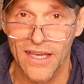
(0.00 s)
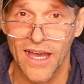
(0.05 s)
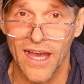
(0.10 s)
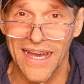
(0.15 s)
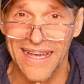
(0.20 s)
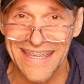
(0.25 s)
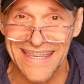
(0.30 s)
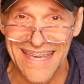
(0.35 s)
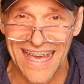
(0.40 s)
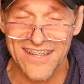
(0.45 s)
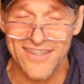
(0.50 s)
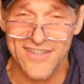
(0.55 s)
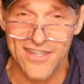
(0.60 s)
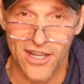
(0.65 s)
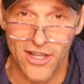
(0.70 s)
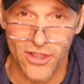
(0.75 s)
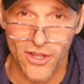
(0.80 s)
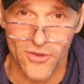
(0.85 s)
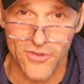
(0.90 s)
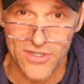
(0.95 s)
against a
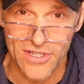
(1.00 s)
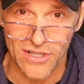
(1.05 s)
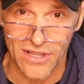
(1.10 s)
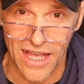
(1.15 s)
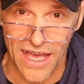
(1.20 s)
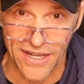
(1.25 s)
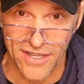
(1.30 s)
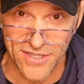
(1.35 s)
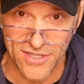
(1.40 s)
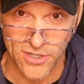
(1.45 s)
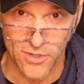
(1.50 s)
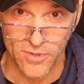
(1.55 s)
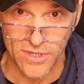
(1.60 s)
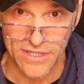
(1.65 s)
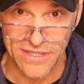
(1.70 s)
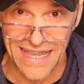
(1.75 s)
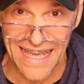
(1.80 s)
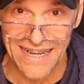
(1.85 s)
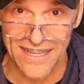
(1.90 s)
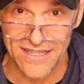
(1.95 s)
closed glottis. So
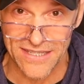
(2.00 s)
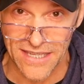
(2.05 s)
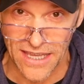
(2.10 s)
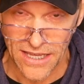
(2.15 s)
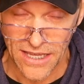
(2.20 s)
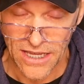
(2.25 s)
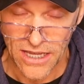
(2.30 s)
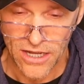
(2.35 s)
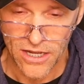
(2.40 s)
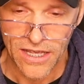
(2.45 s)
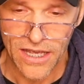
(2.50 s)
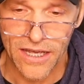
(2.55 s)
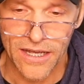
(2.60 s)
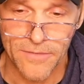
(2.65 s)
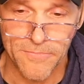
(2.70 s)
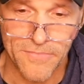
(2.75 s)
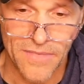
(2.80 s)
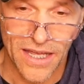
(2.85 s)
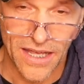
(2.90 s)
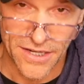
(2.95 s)
that is
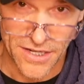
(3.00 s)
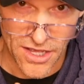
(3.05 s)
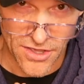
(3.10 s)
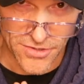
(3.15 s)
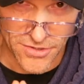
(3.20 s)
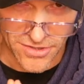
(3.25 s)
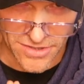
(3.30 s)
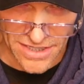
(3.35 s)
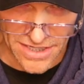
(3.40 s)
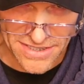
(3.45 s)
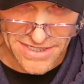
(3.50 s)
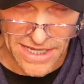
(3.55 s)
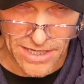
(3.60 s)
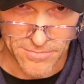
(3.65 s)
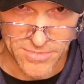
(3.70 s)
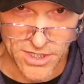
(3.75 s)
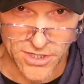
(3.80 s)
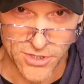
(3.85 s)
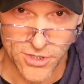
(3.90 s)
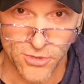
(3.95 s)
another
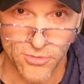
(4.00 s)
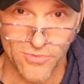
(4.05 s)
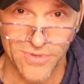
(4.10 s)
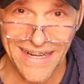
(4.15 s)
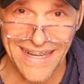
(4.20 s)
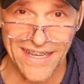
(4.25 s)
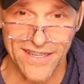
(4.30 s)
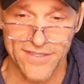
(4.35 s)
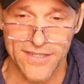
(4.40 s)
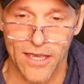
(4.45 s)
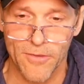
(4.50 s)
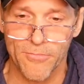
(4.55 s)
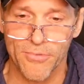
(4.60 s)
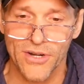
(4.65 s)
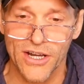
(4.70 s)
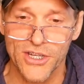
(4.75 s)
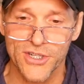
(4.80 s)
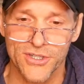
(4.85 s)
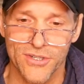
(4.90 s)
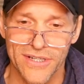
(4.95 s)
attempt to raise
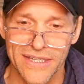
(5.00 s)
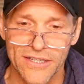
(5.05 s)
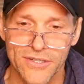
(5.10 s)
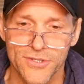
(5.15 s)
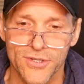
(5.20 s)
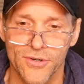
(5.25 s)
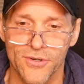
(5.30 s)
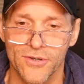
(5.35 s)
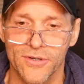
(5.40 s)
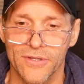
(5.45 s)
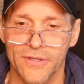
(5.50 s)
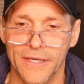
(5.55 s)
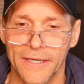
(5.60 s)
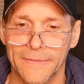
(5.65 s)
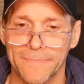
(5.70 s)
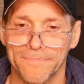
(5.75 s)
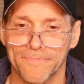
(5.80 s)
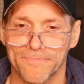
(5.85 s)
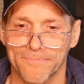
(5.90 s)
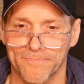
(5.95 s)
pressure
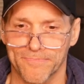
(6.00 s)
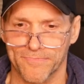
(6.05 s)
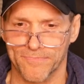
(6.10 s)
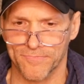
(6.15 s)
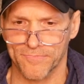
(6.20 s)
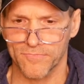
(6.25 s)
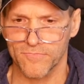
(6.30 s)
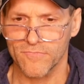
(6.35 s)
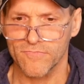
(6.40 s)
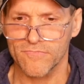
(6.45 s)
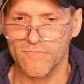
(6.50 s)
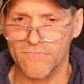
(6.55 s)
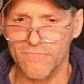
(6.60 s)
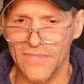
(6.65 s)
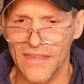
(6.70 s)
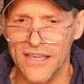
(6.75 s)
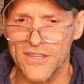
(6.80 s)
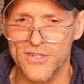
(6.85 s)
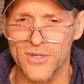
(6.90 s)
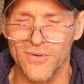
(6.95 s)
internally.
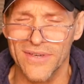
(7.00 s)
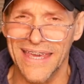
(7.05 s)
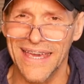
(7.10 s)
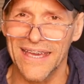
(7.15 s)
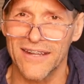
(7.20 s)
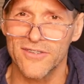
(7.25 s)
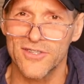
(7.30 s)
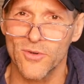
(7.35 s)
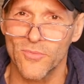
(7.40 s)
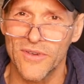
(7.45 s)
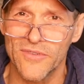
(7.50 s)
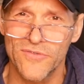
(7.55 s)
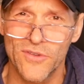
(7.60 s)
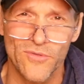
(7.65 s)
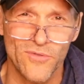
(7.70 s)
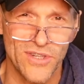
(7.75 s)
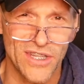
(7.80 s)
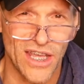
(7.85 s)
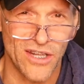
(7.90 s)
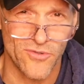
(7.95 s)
And so again, so we
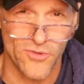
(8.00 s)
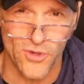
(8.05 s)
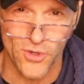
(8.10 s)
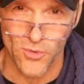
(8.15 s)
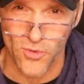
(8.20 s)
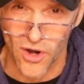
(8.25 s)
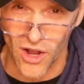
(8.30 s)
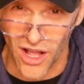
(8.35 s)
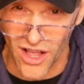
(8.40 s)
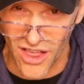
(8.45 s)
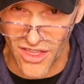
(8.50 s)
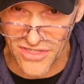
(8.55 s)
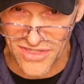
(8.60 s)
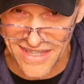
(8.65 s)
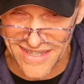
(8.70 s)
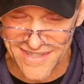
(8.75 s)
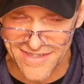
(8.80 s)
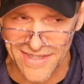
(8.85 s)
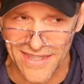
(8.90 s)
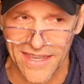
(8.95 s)
do all
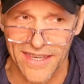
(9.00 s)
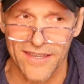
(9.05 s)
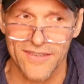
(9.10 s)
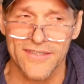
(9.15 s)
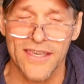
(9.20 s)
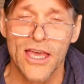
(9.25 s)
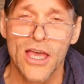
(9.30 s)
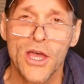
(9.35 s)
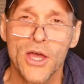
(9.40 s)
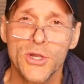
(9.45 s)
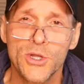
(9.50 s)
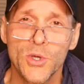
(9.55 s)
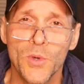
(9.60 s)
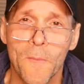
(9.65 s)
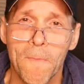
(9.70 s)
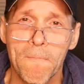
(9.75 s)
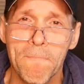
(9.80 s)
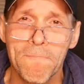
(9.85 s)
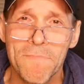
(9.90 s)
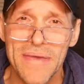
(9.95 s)
these things to
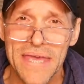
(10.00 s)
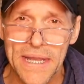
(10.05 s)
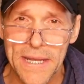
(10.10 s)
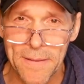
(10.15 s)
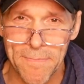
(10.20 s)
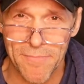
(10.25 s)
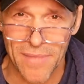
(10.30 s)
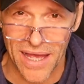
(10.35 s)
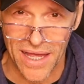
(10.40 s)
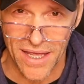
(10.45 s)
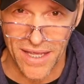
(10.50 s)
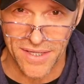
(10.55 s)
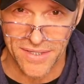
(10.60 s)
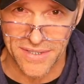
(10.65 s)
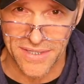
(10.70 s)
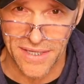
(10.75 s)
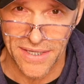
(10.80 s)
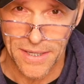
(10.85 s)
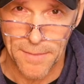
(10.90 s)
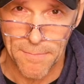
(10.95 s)
minimize